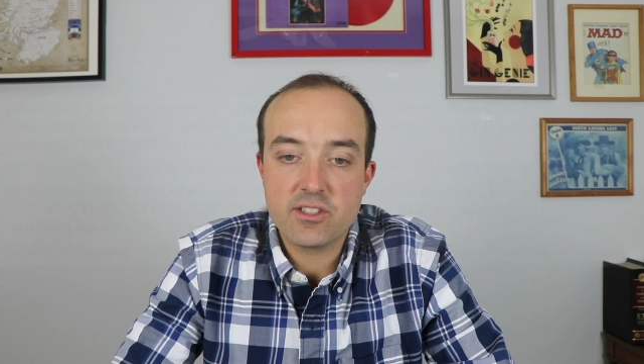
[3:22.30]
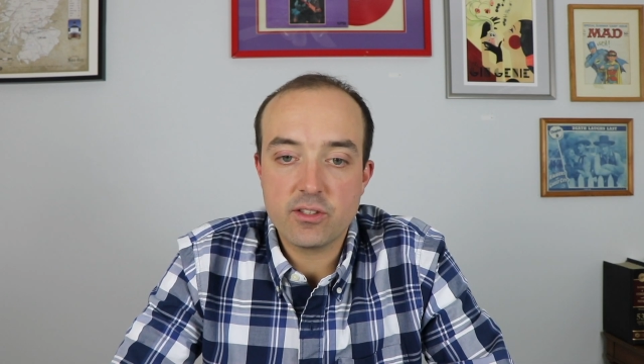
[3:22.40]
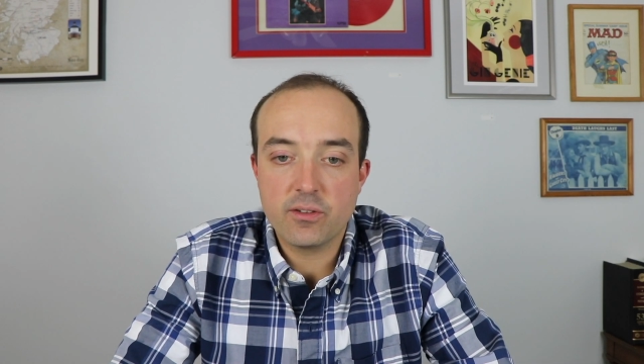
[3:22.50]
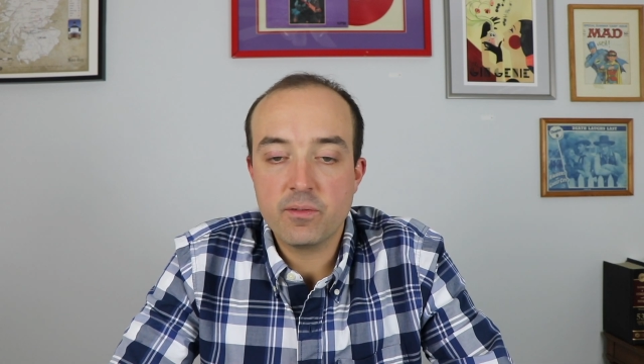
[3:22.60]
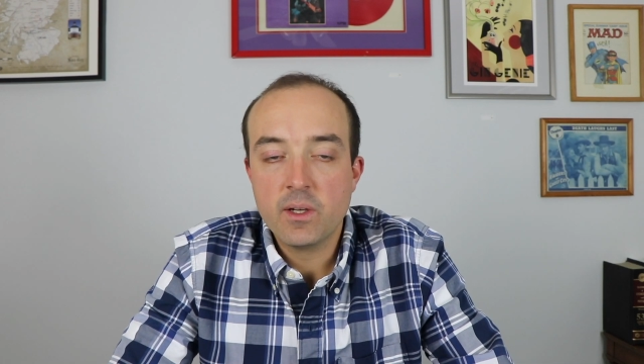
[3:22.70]

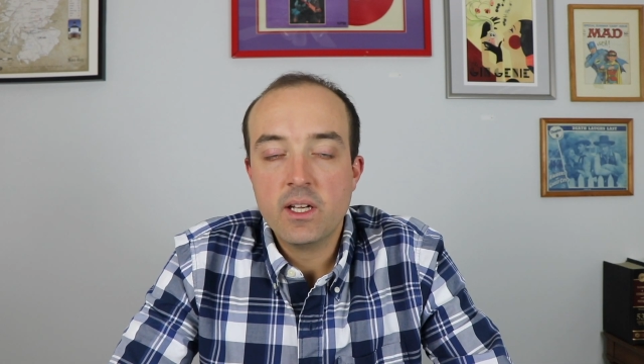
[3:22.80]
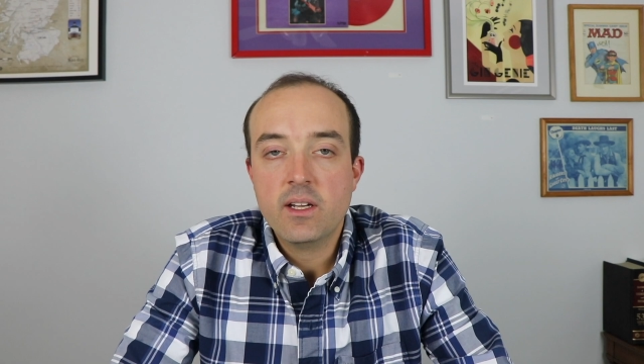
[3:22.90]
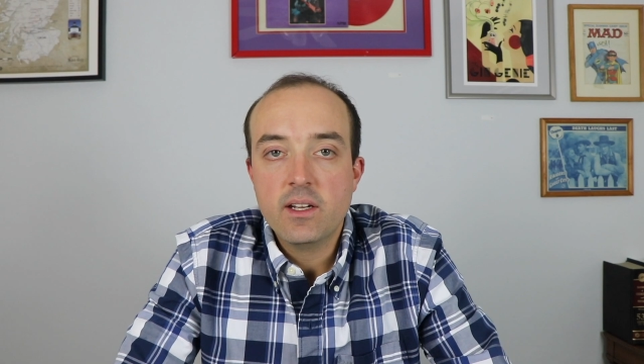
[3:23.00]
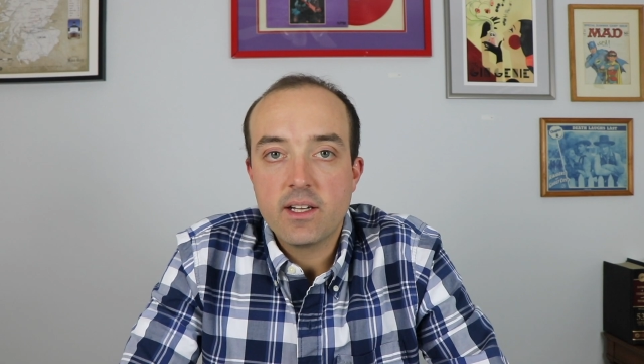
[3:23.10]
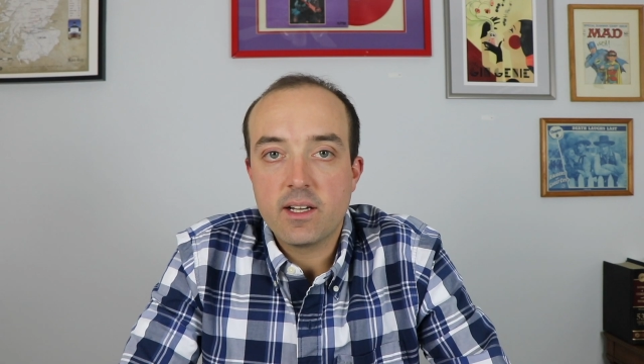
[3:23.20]
so
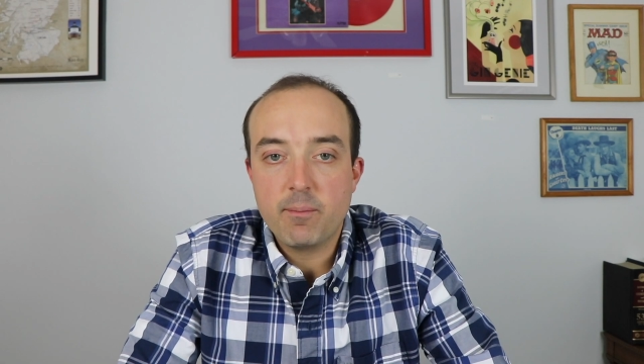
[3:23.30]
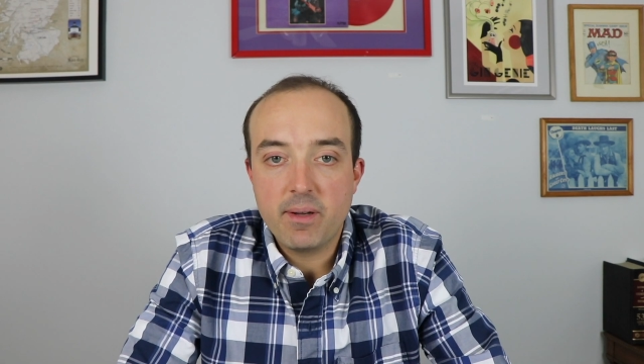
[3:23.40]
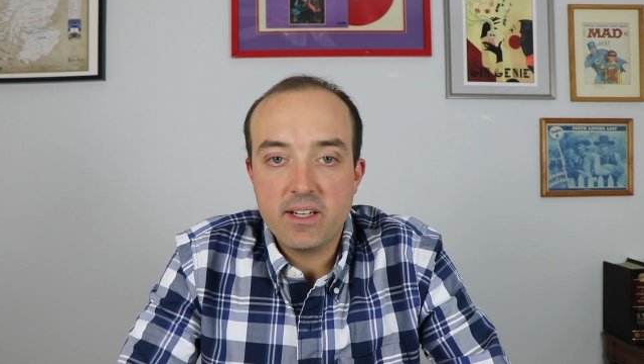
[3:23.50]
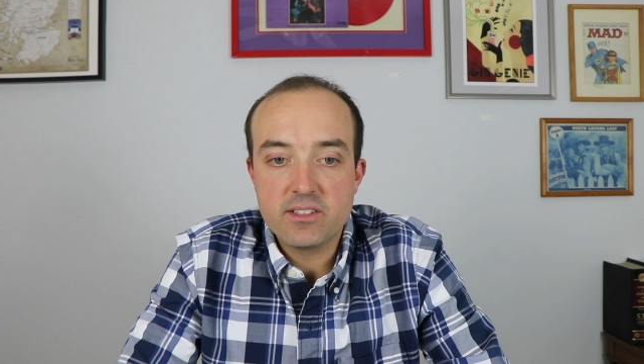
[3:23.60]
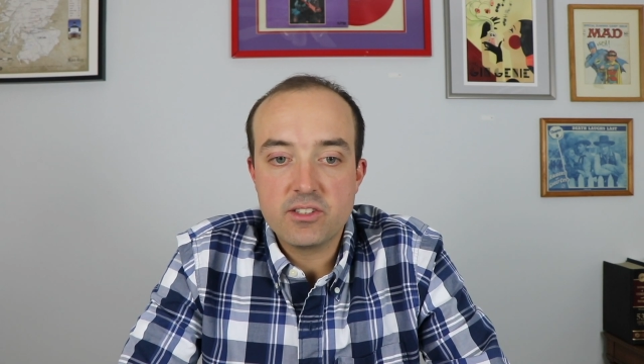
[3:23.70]

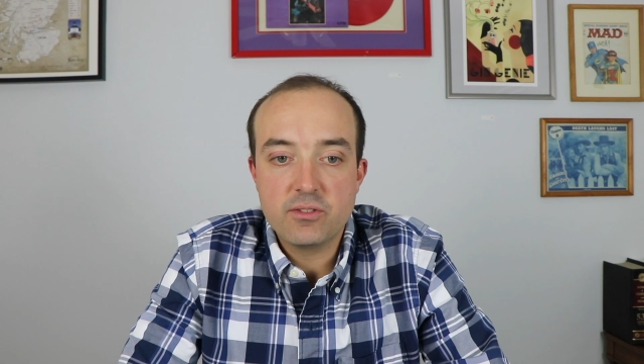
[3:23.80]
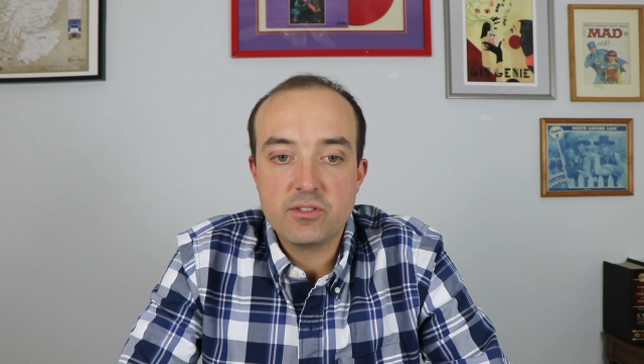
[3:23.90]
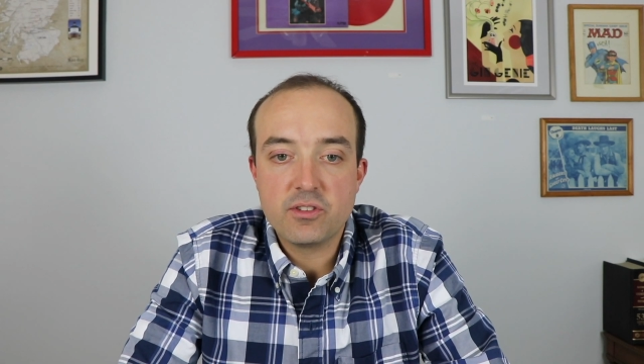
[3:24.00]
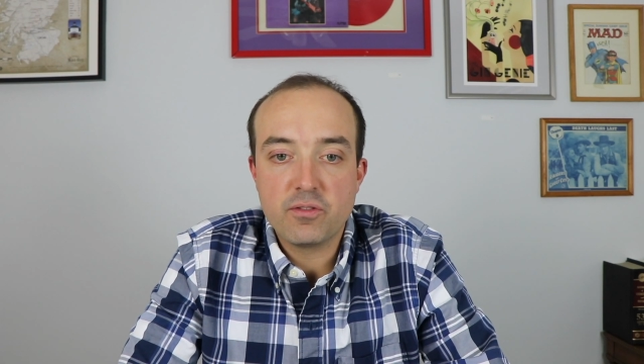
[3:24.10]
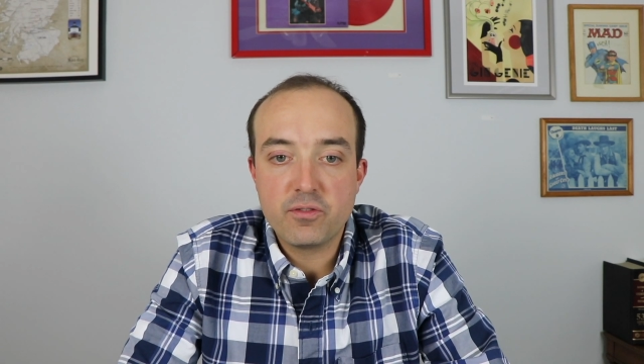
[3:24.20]
compared to
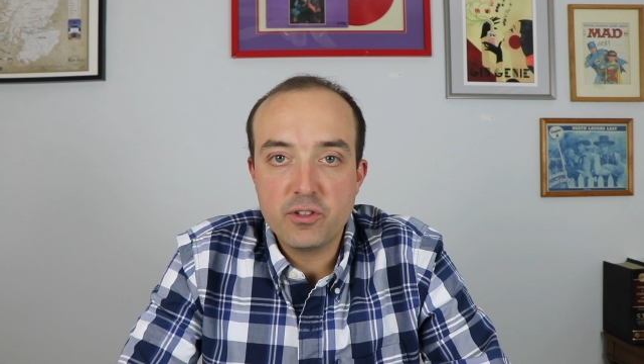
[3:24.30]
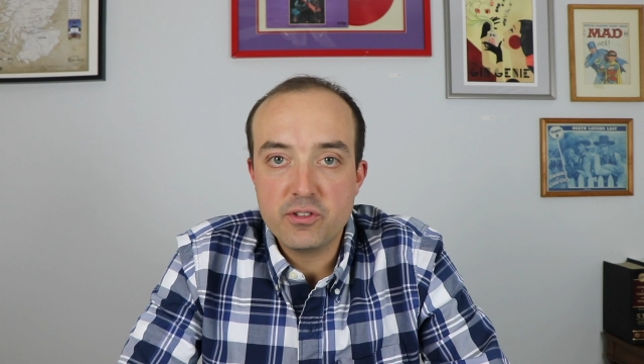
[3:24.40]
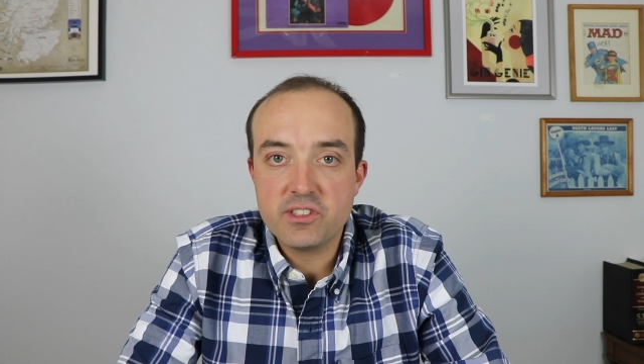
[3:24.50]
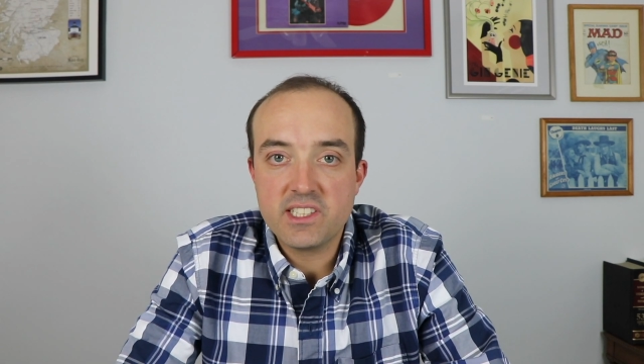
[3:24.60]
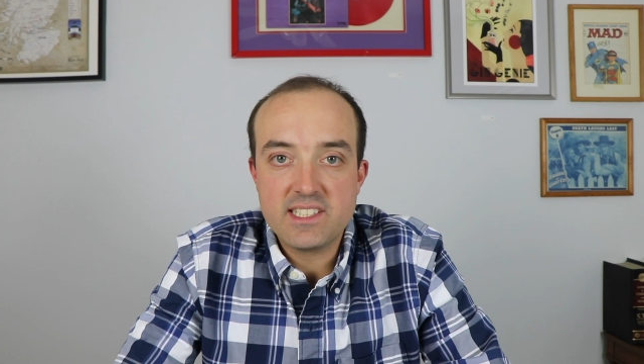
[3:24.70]

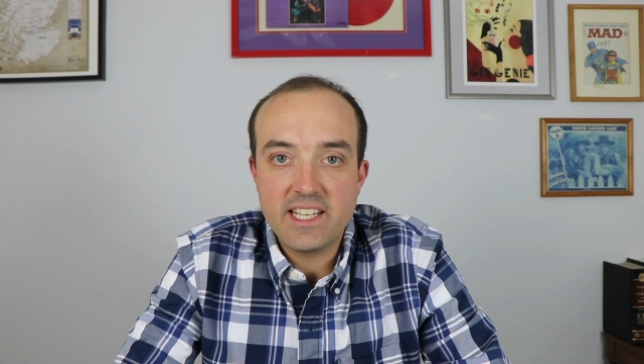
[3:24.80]
Xofluza,